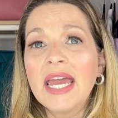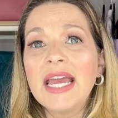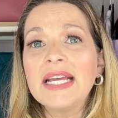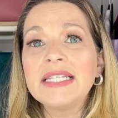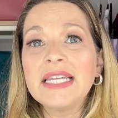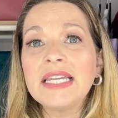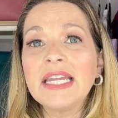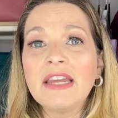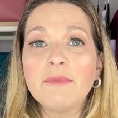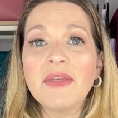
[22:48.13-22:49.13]
It didn't
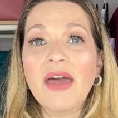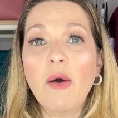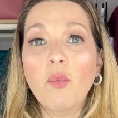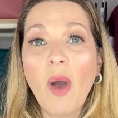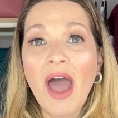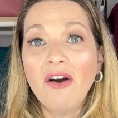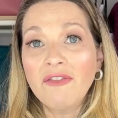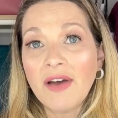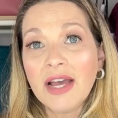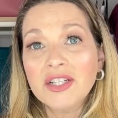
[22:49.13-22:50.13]
give me that wow
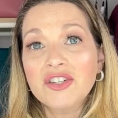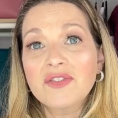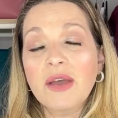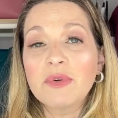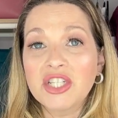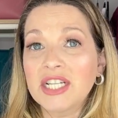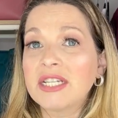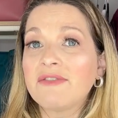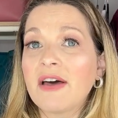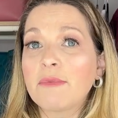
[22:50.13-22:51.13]
factor that would
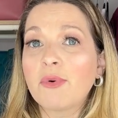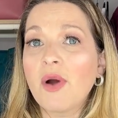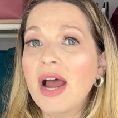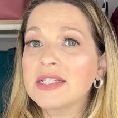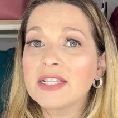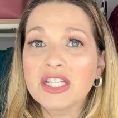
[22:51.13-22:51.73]
justify the price,